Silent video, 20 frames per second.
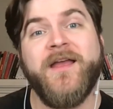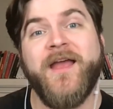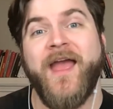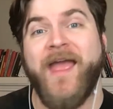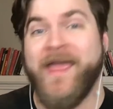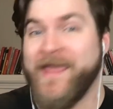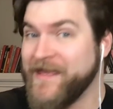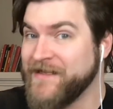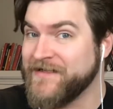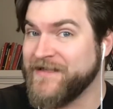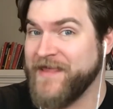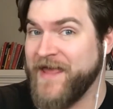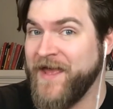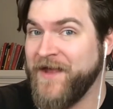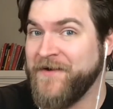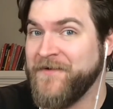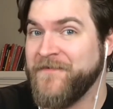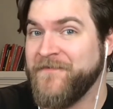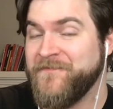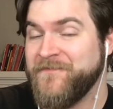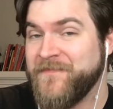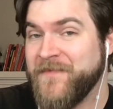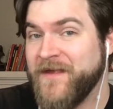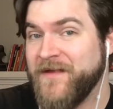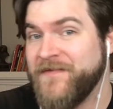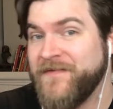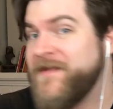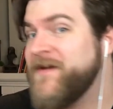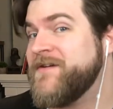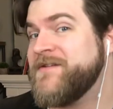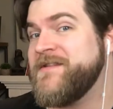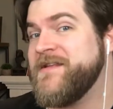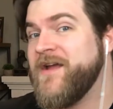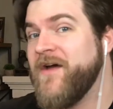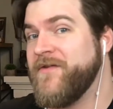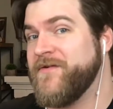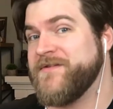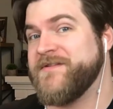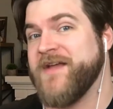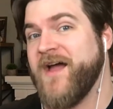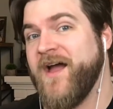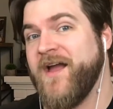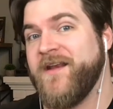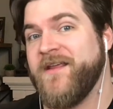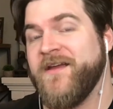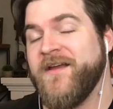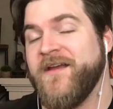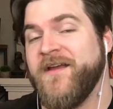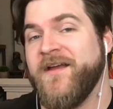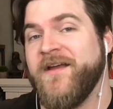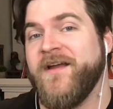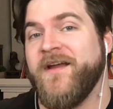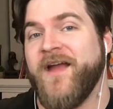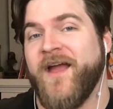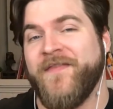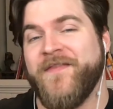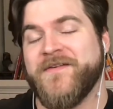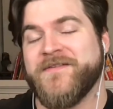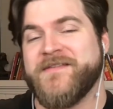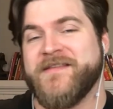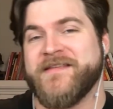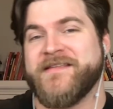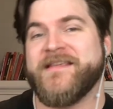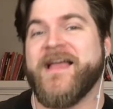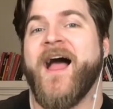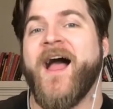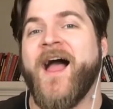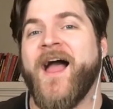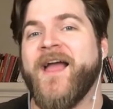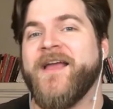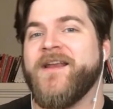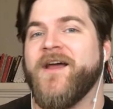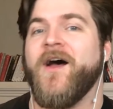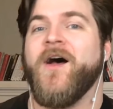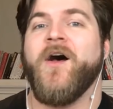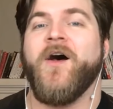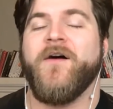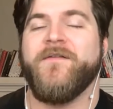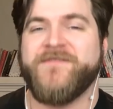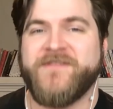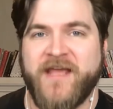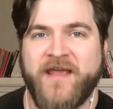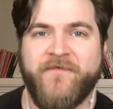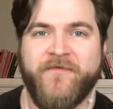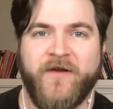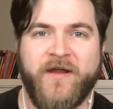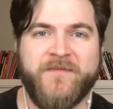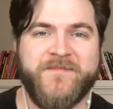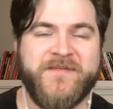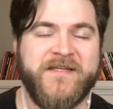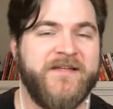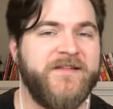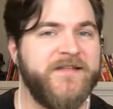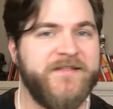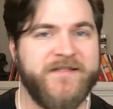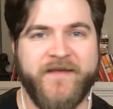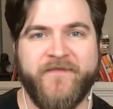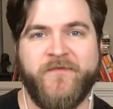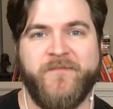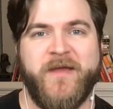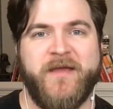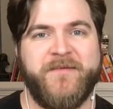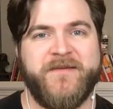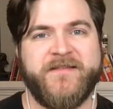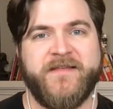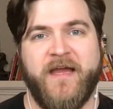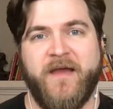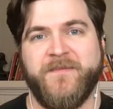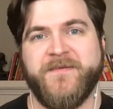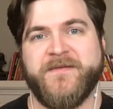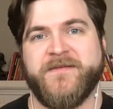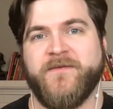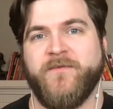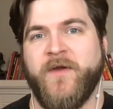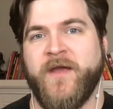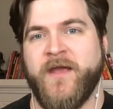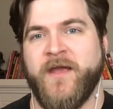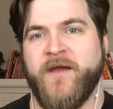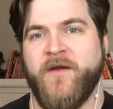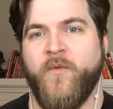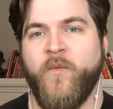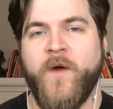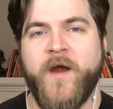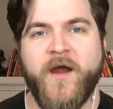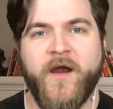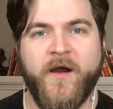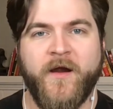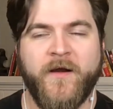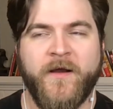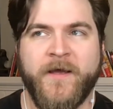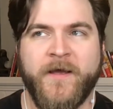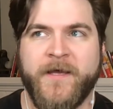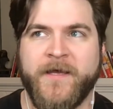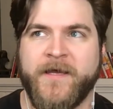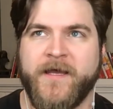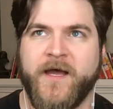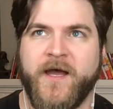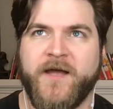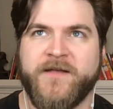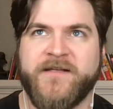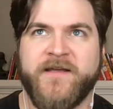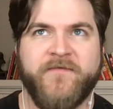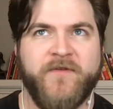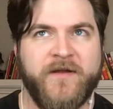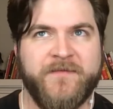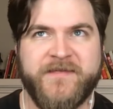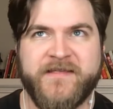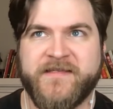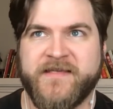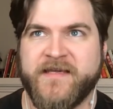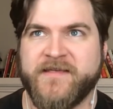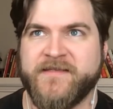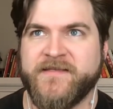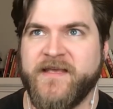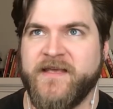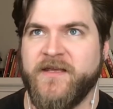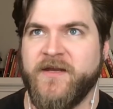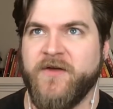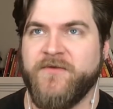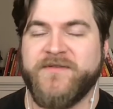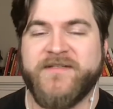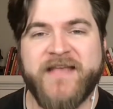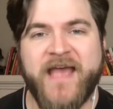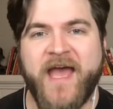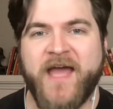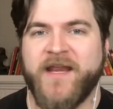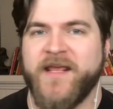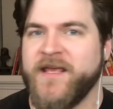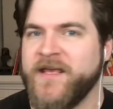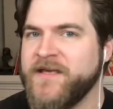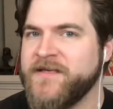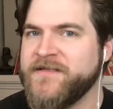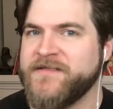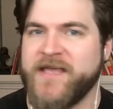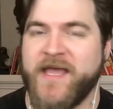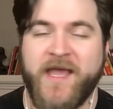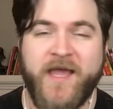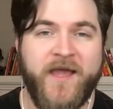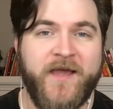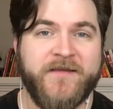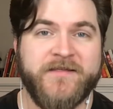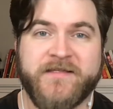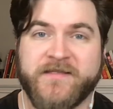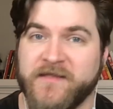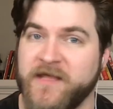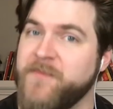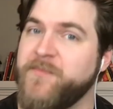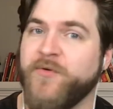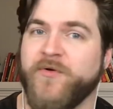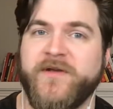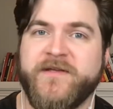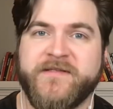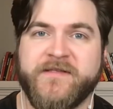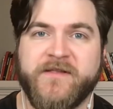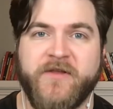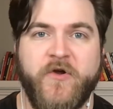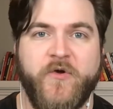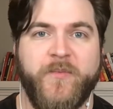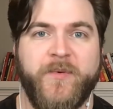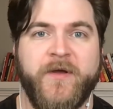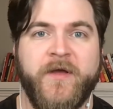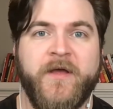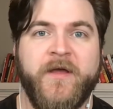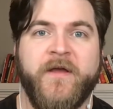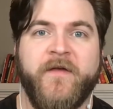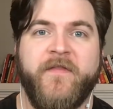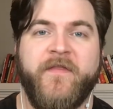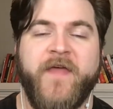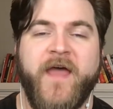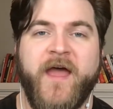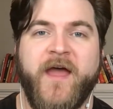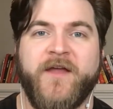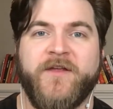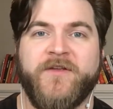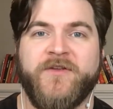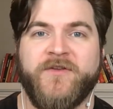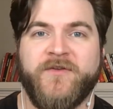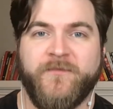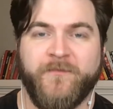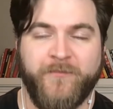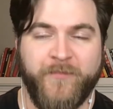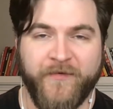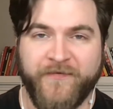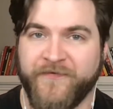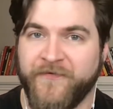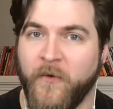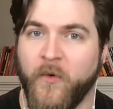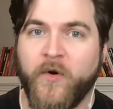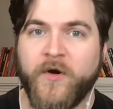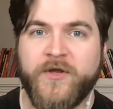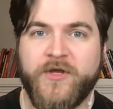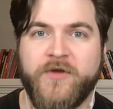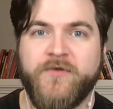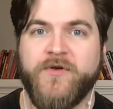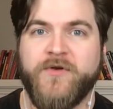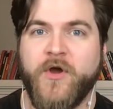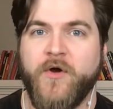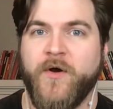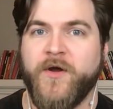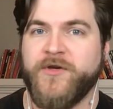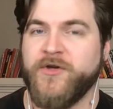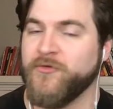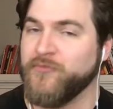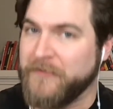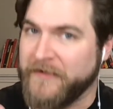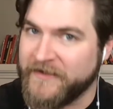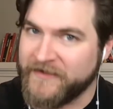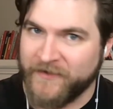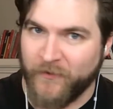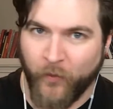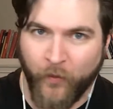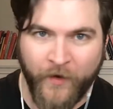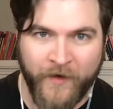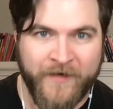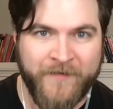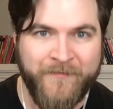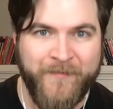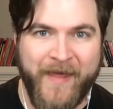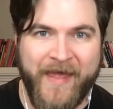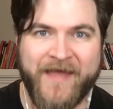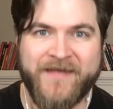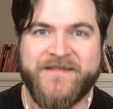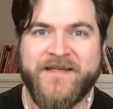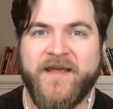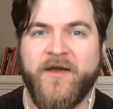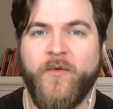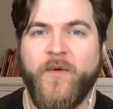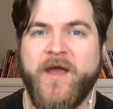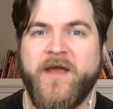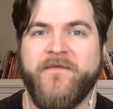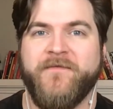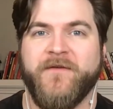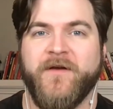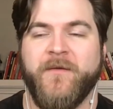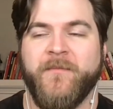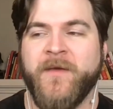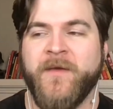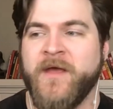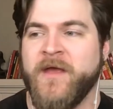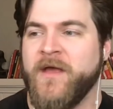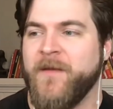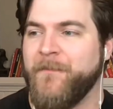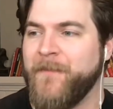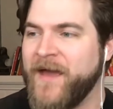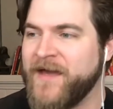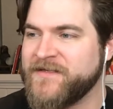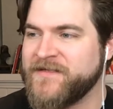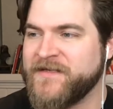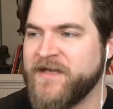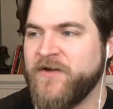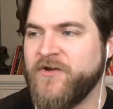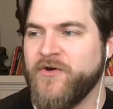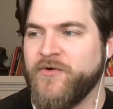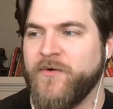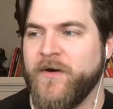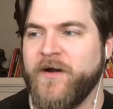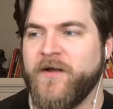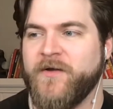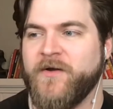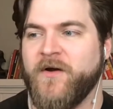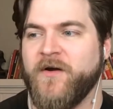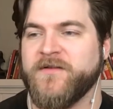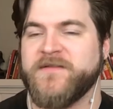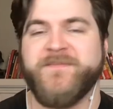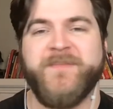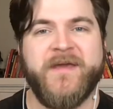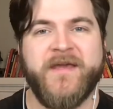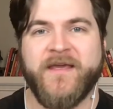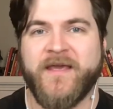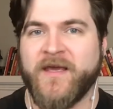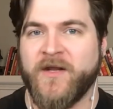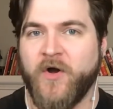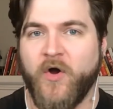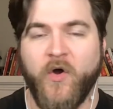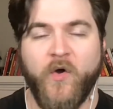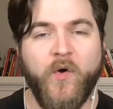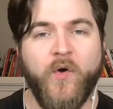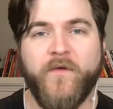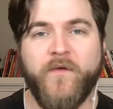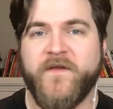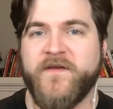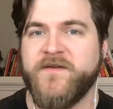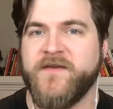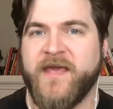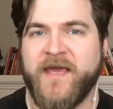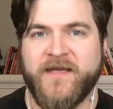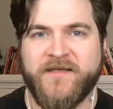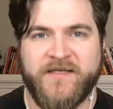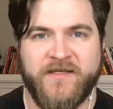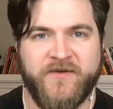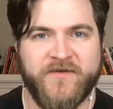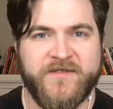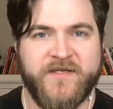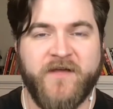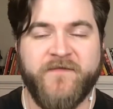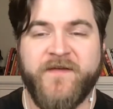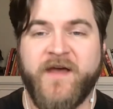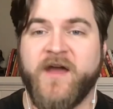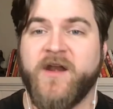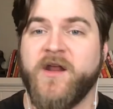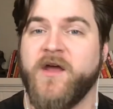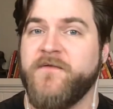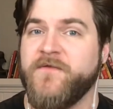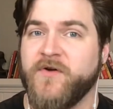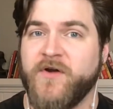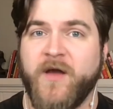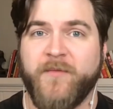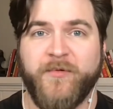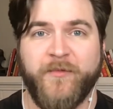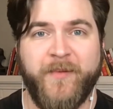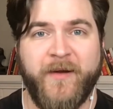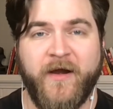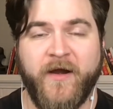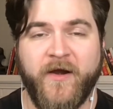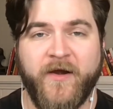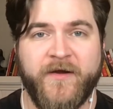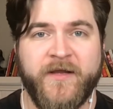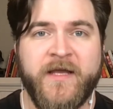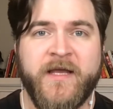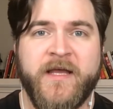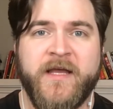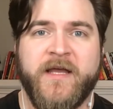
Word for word: And then there's the other side and there's the side of Dave Ramsey and the Seven Baby Steps, where uh, Dave Ramsey says that, you know, debt is a slippery slope that before you know it, you're really one bad day away from maxing out your credit cards, being in a hole that you can't dig yourself out of. You're not prepared.